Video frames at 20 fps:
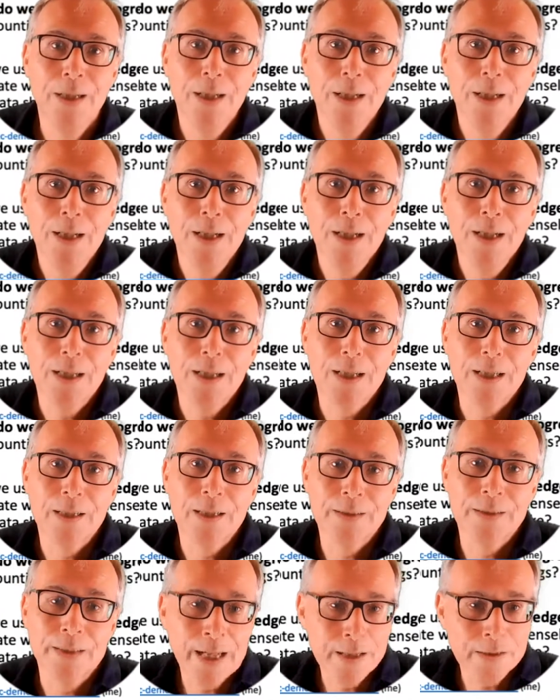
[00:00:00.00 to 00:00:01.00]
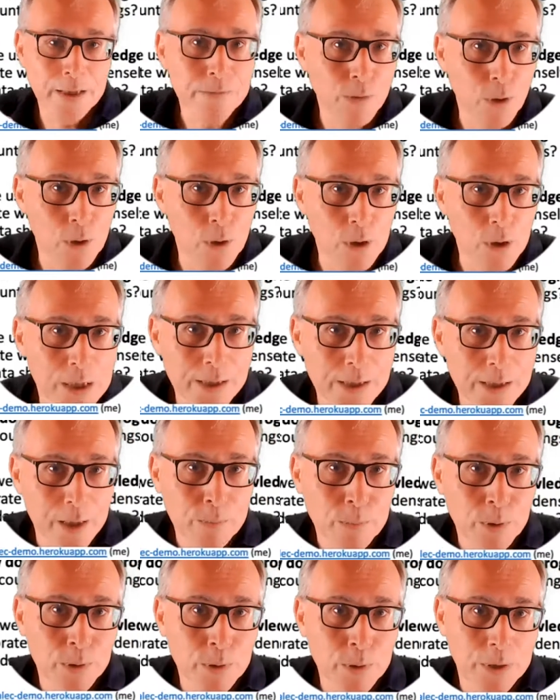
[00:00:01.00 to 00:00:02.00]
Uh, in the case of that frog example
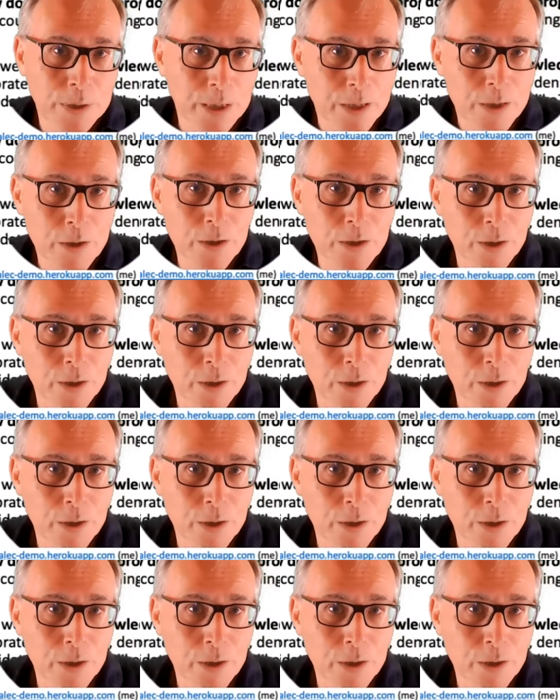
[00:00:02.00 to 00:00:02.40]
that I showed,